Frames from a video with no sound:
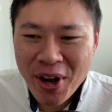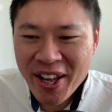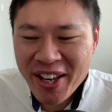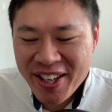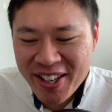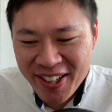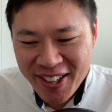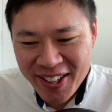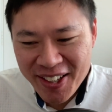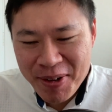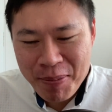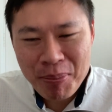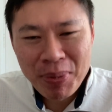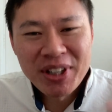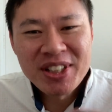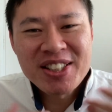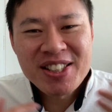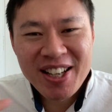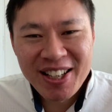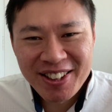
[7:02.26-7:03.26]
and
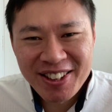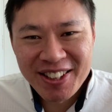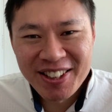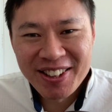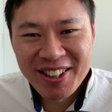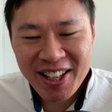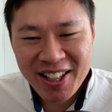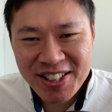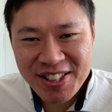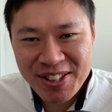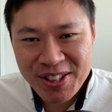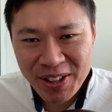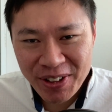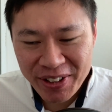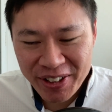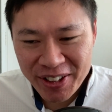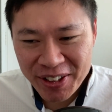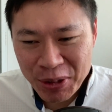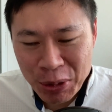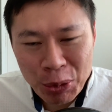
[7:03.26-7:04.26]
personally I think that is
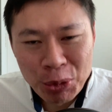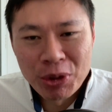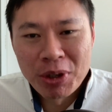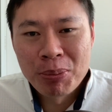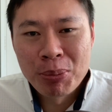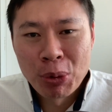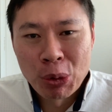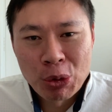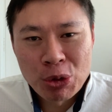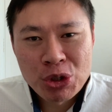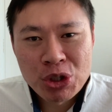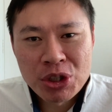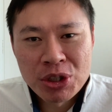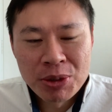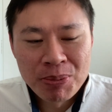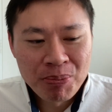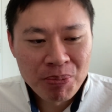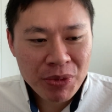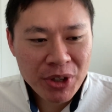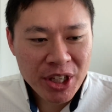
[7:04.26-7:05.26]
not a good approach.
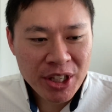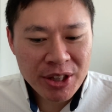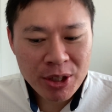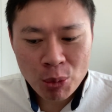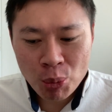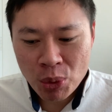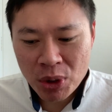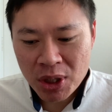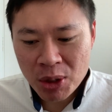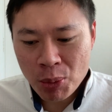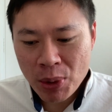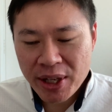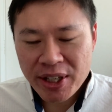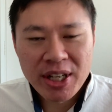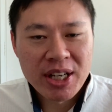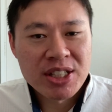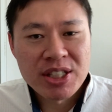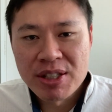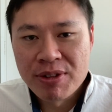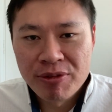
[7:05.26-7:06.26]
In a world where
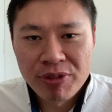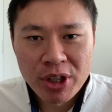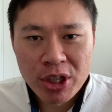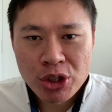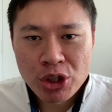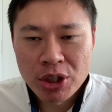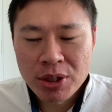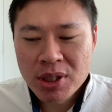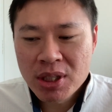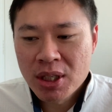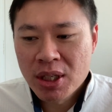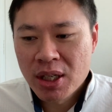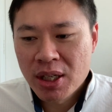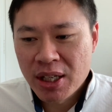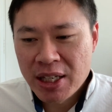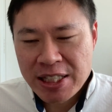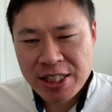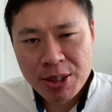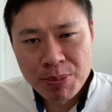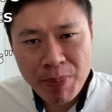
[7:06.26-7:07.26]
there's inflation,
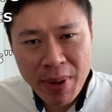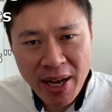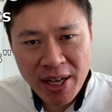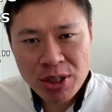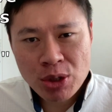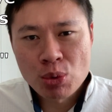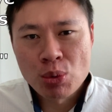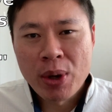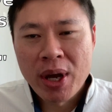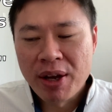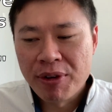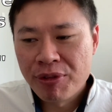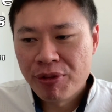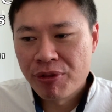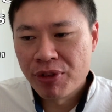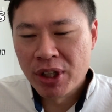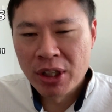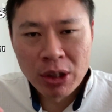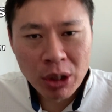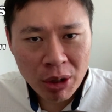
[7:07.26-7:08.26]
it's best to have
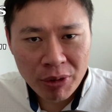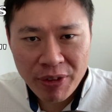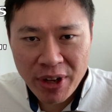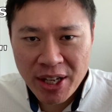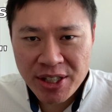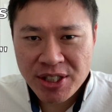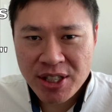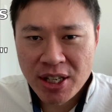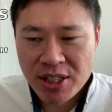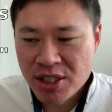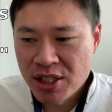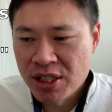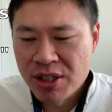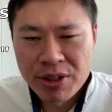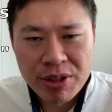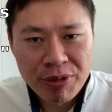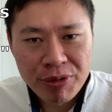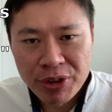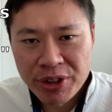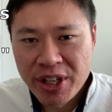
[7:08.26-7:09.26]
a lot of assets in
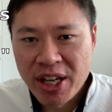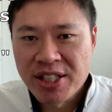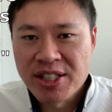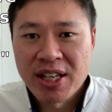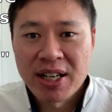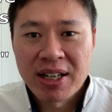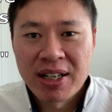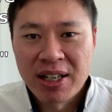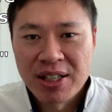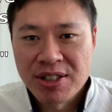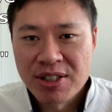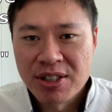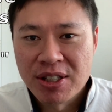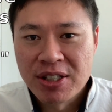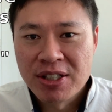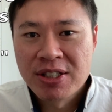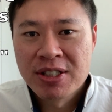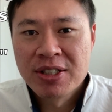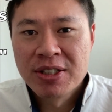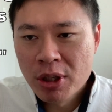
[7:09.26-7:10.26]
different asset
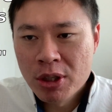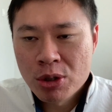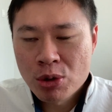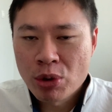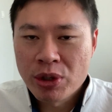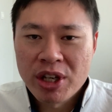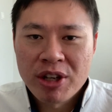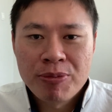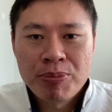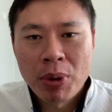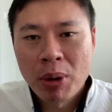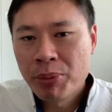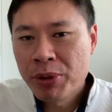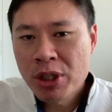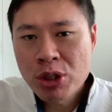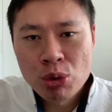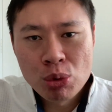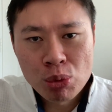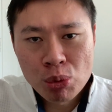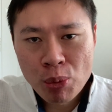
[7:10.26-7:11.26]
classes. So that if
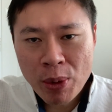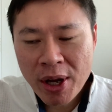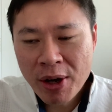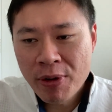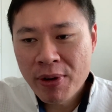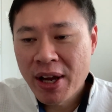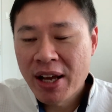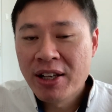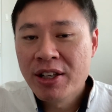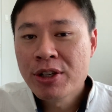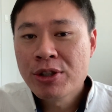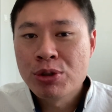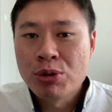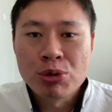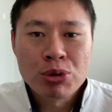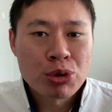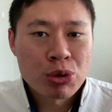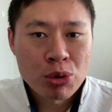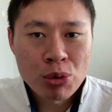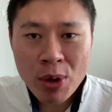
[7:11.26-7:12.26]
properties do well, at least you
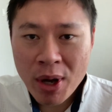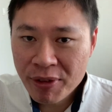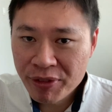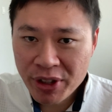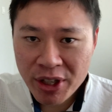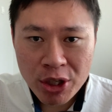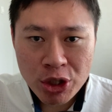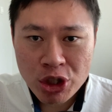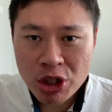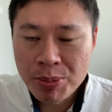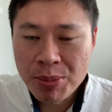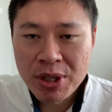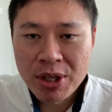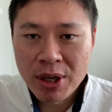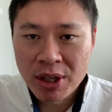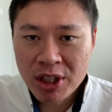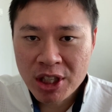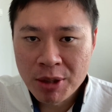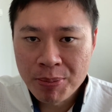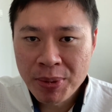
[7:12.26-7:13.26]
still have the HDB
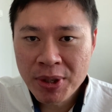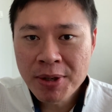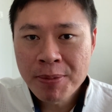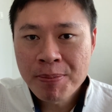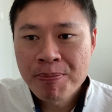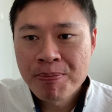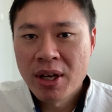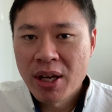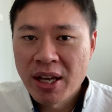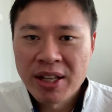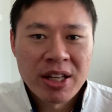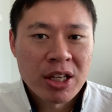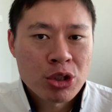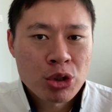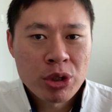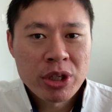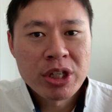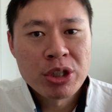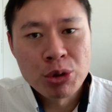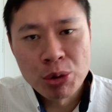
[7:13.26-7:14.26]
you're keeping, and
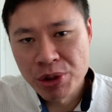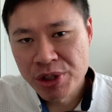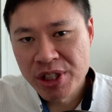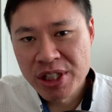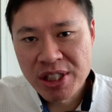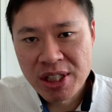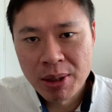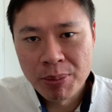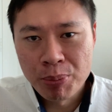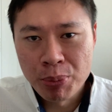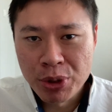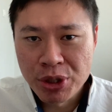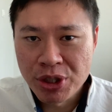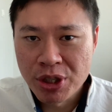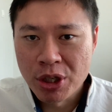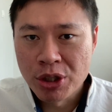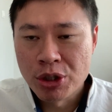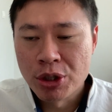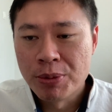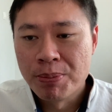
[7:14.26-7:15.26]
naturally you should see some
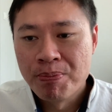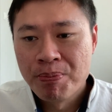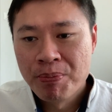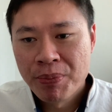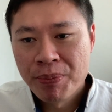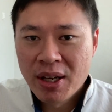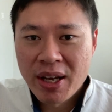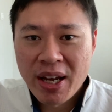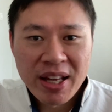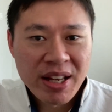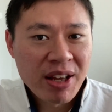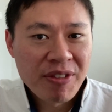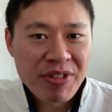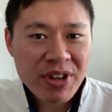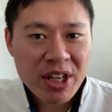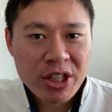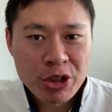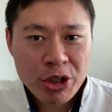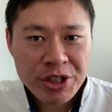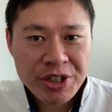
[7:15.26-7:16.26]
appreciation. And having
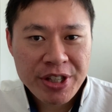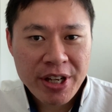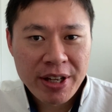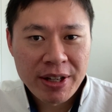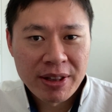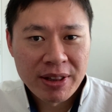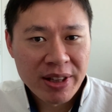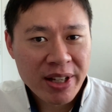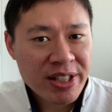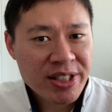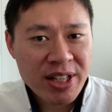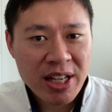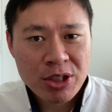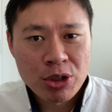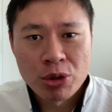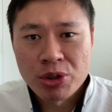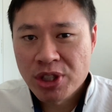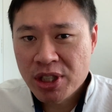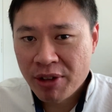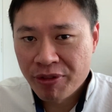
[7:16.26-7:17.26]
addressed that, let's touch
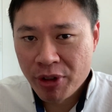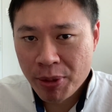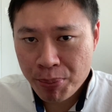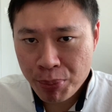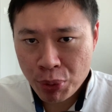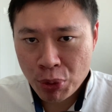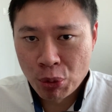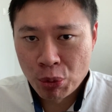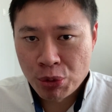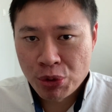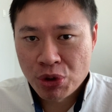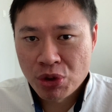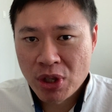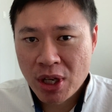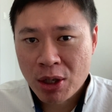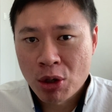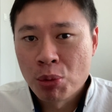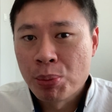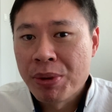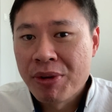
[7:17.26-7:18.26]
on some of the pros
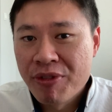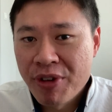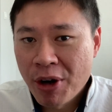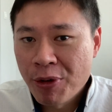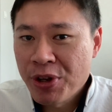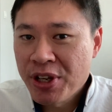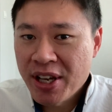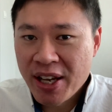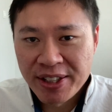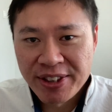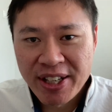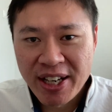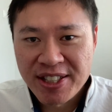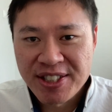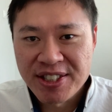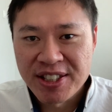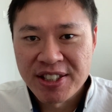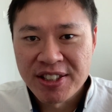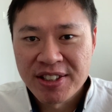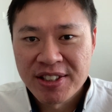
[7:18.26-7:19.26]
that could be very
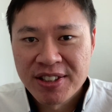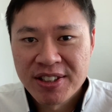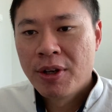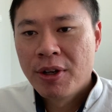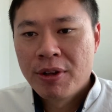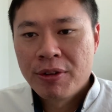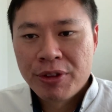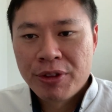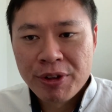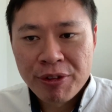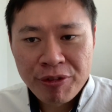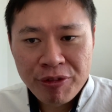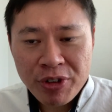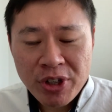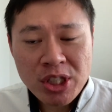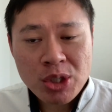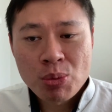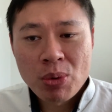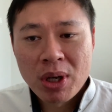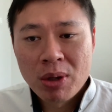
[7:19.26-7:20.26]
enticing. The
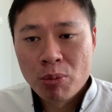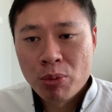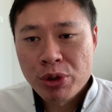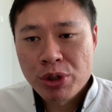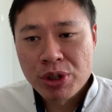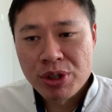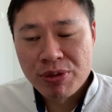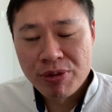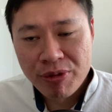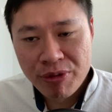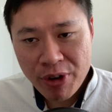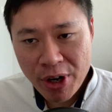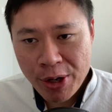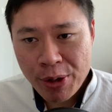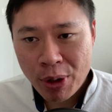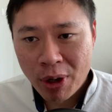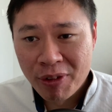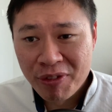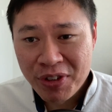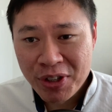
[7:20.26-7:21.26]
first one, which is very
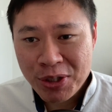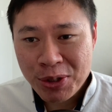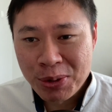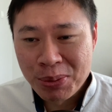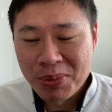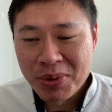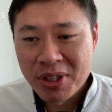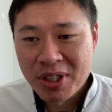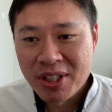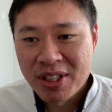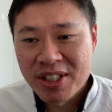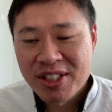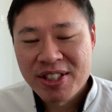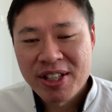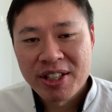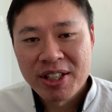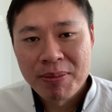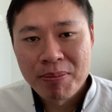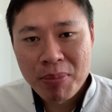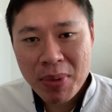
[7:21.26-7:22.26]
obvious to me, is
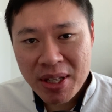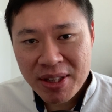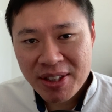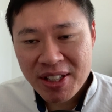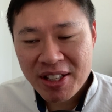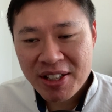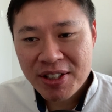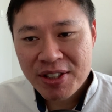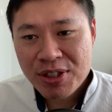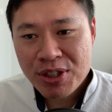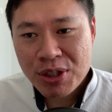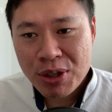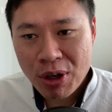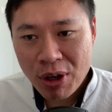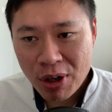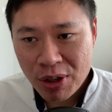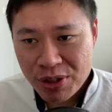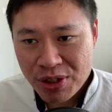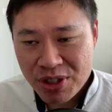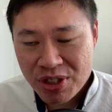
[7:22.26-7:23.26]
that the maintenance
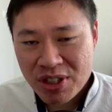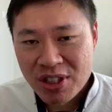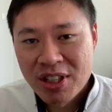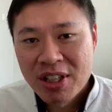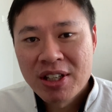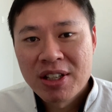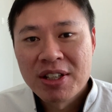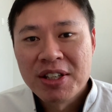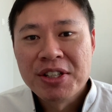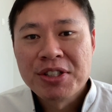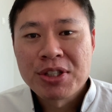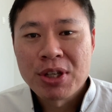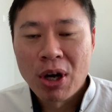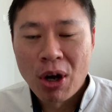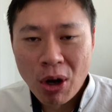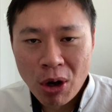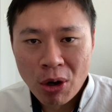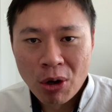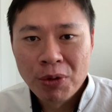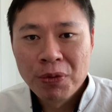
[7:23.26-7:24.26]
cost is
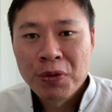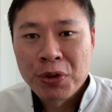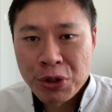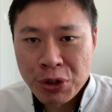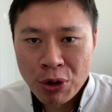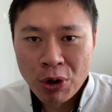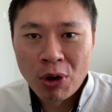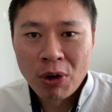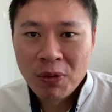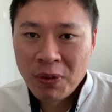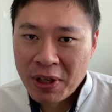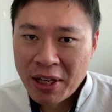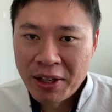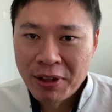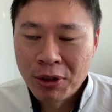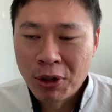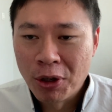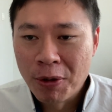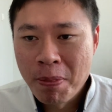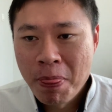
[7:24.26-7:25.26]
on your
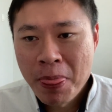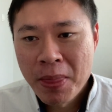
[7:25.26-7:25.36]
landlord.